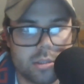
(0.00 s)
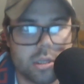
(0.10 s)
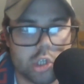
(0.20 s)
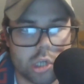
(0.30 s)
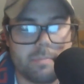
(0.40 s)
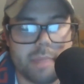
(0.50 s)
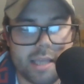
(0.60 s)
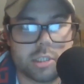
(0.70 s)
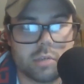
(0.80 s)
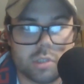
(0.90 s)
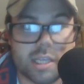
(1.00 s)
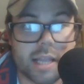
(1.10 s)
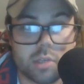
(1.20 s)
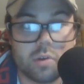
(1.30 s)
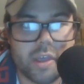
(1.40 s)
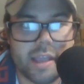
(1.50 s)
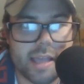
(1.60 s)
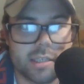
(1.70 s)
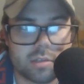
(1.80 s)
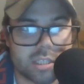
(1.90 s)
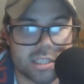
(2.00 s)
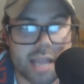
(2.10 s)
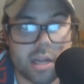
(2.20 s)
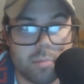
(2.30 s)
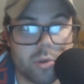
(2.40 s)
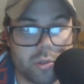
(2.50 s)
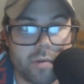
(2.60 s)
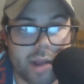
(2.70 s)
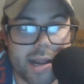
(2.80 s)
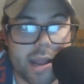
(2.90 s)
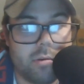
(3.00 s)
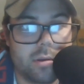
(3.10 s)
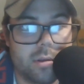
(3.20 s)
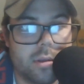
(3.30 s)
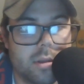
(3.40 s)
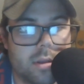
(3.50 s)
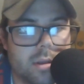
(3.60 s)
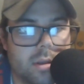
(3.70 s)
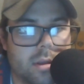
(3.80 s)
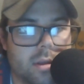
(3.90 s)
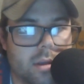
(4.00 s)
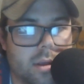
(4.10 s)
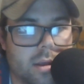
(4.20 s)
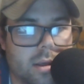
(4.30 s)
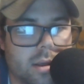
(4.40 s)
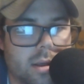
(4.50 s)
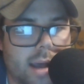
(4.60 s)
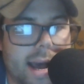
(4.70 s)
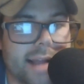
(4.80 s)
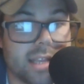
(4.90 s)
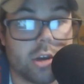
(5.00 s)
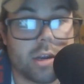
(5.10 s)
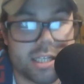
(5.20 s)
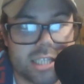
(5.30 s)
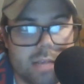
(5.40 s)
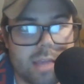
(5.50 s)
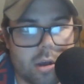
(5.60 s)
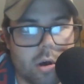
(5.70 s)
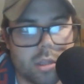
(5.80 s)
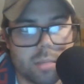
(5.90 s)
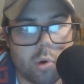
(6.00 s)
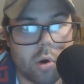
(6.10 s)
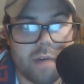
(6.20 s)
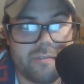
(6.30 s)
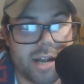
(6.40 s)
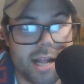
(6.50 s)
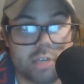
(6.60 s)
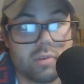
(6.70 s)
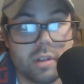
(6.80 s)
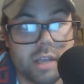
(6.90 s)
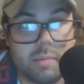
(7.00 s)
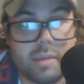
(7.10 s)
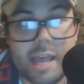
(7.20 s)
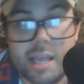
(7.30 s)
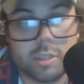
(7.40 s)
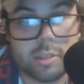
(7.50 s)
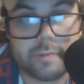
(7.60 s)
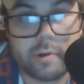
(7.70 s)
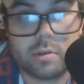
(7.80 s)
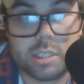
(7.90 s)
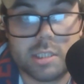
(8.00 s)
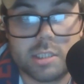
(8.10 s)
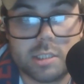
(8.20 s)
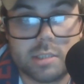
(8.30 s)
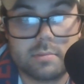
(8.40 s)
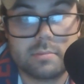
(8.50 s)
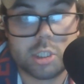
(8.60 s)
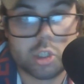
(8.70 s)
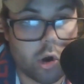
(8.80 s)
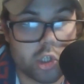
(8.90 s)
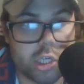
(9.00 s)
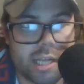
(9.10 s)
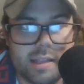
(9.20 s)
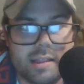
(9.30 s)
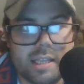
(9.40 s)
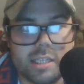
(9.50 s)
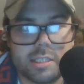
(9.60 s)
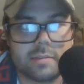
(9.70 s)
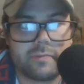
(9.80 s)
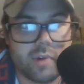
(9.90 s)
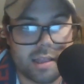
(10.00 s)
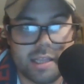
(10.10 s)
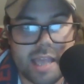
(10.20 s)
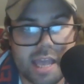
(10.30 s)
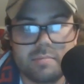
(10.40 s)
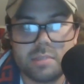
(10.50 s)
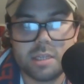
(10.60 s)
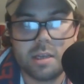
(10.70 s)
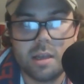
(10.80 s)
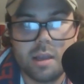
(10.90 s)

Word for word: to jump Jesus because I do think Jesus is at number three right now. I think you're going to see him get called in more often, and it's really going to be Jesus versus Sargent in these friendly games.